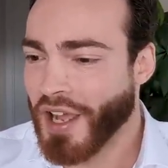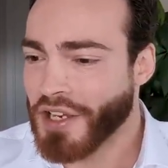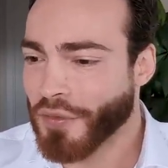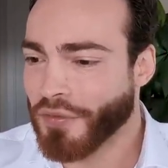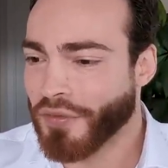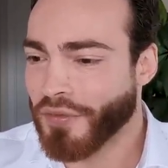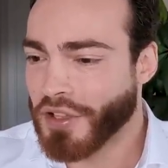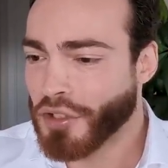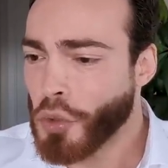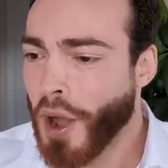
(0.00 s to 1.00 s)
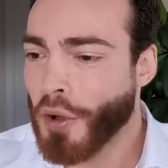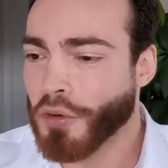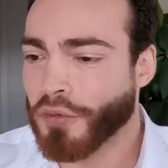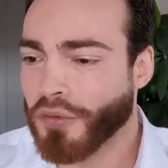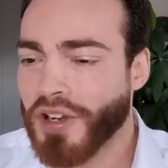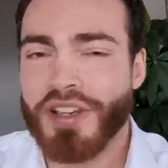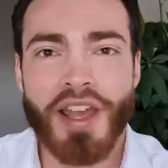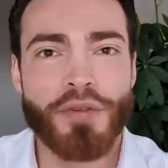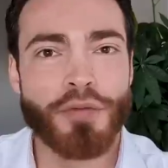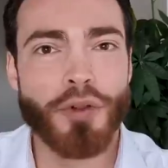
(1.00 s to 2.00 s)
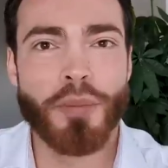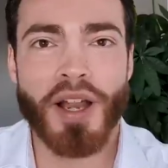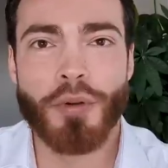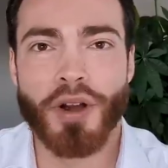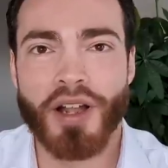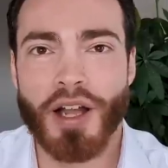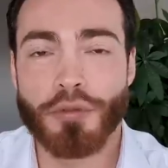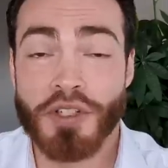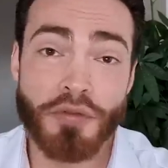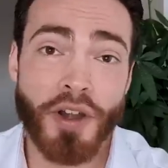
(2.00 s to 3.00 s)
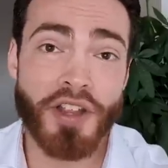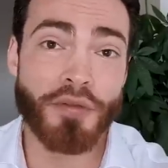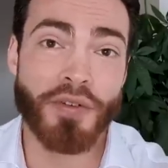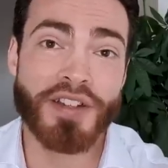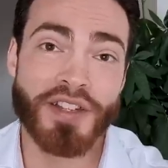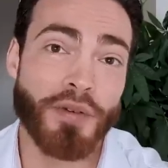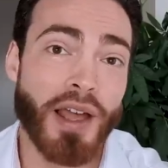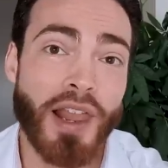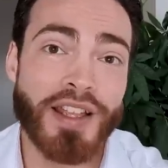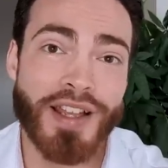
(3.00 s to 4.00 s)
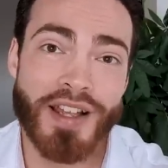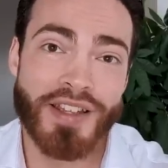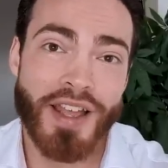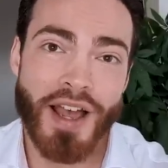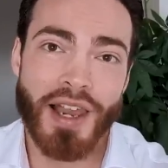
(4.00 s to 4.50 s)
kind of a 2 out of 3 day full body workout, which is very inventive. I like that.